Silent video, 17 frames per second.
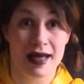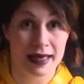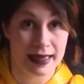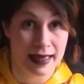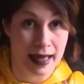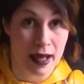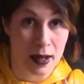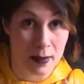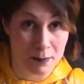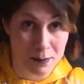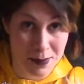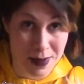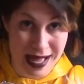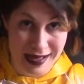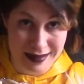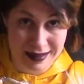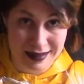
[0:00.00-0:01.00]
come
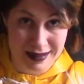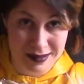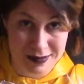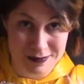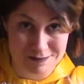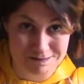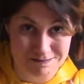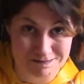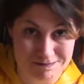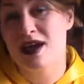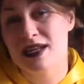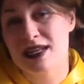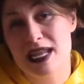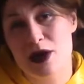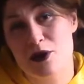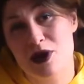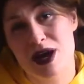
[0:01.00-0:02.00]
back.
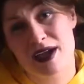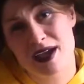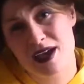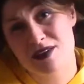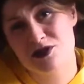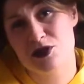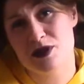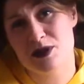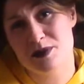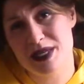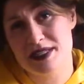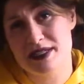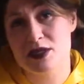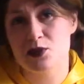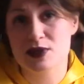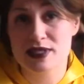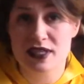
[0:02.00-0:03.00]
Now, I have to admit
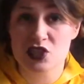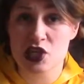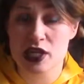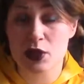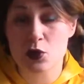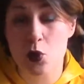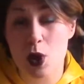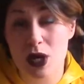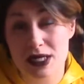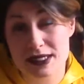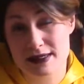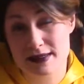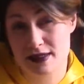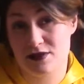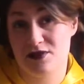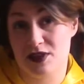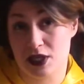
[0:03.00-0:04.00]
it was actually quite
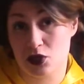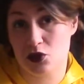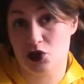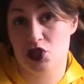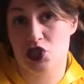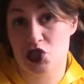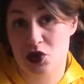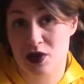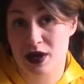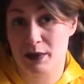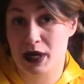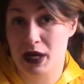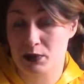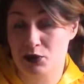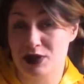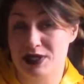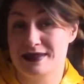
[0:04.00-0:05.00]
difficult to come
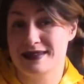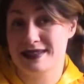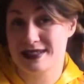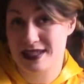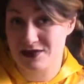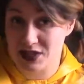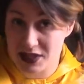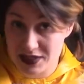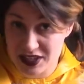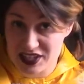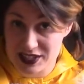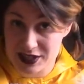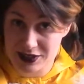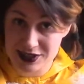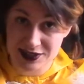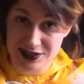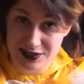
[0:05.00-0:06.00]
up with 7 things
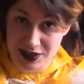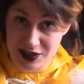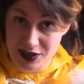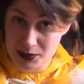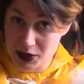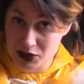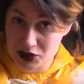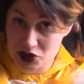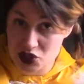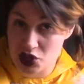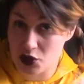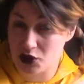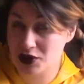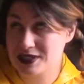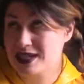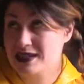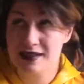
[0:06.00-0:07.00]
I didn't like about the show,
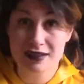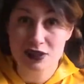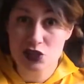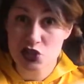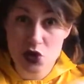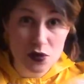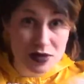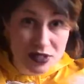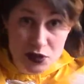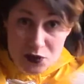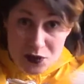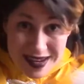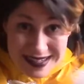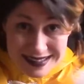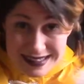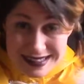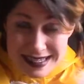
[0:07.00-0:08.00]
because I think the show is
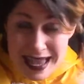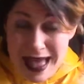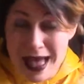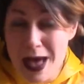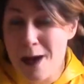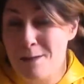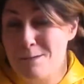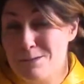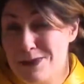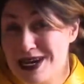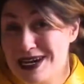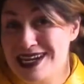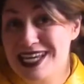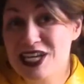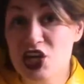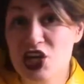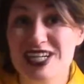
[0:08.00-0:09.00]
great. But
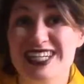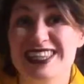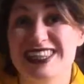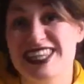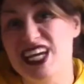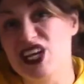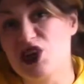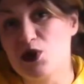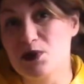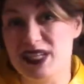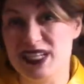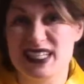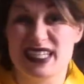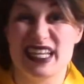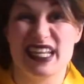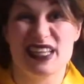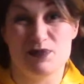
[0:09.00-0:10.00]
I got a little bit
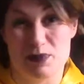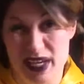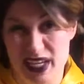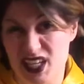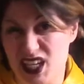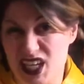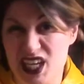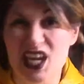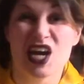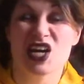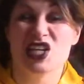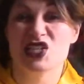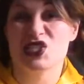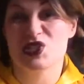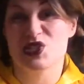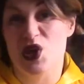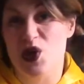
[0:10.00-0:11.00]
nitpicky,
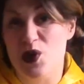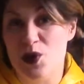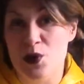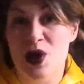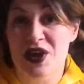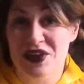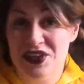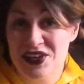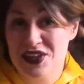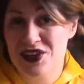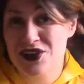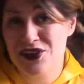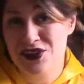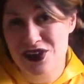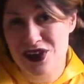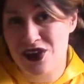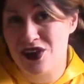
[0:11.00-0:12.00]
so
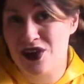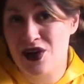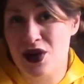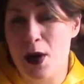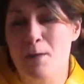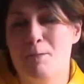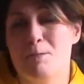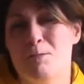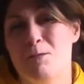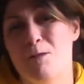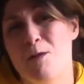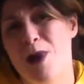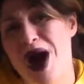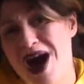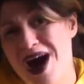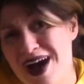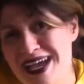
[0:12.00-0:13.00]
here are
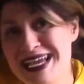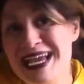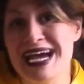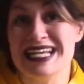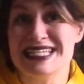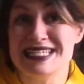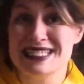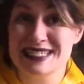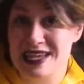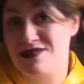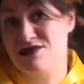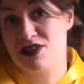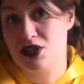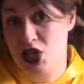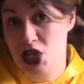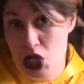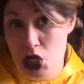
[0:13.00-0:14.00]
my
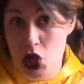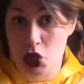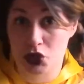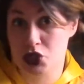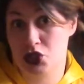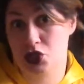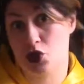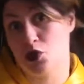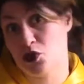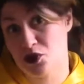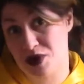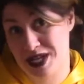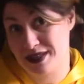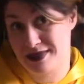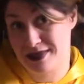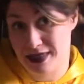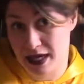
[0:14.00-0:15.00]
7 not so
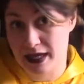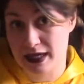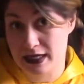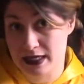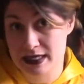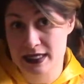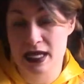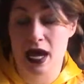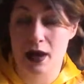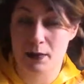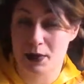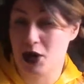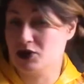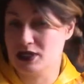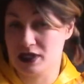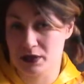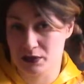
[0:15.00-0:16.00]
great things
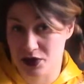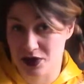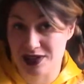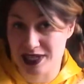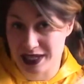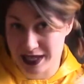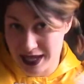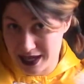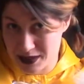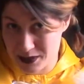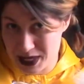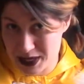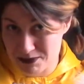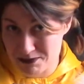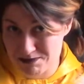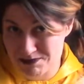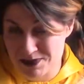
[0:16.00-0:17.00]
about the Umbrella
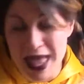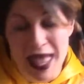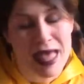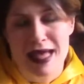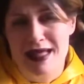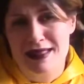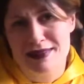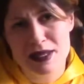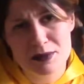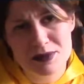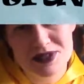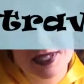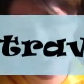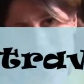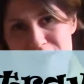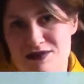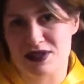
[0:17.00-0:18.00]
Academy. Number
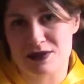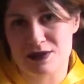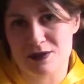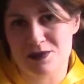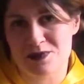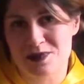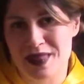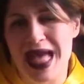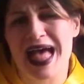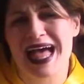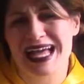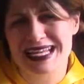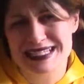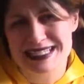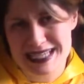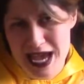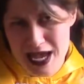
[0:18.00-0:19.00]
7.
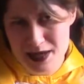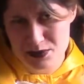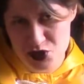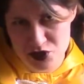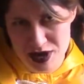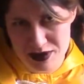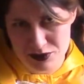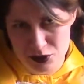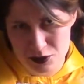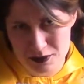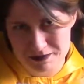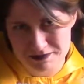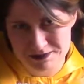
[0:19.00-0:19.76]
Time travel.